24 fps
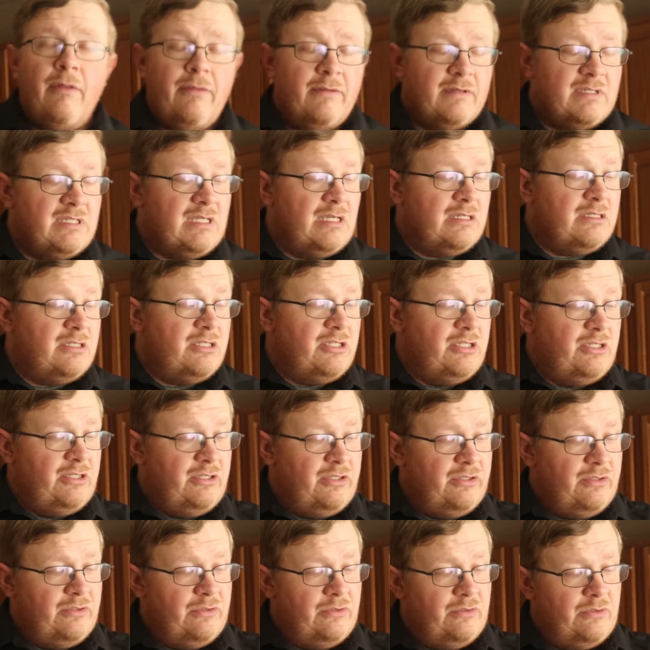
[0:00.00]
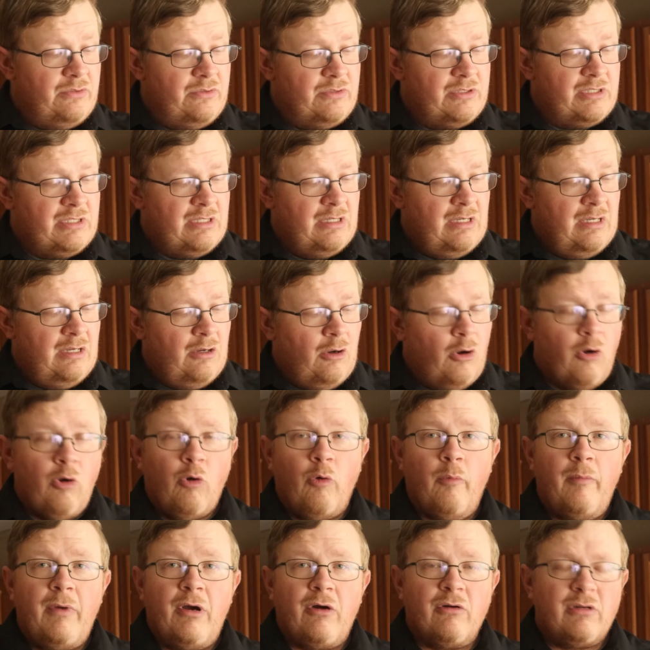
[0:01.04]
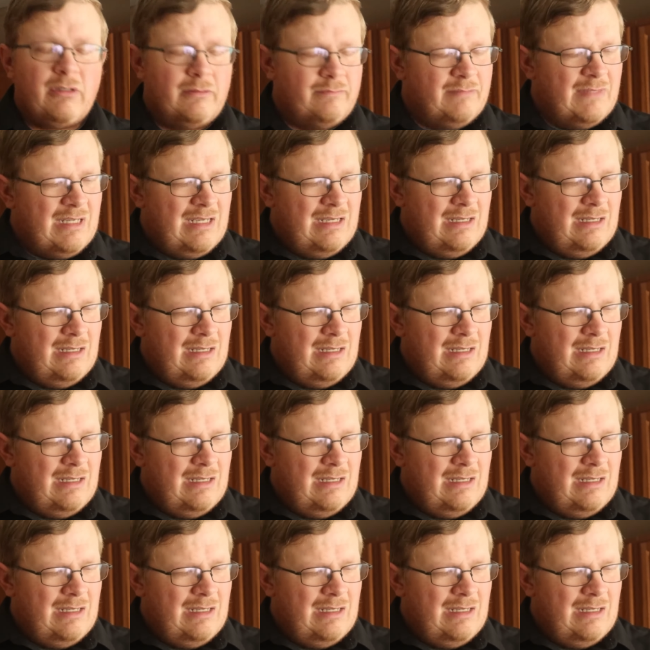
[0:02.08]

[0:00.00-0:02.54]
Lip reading: with says to use whole milk.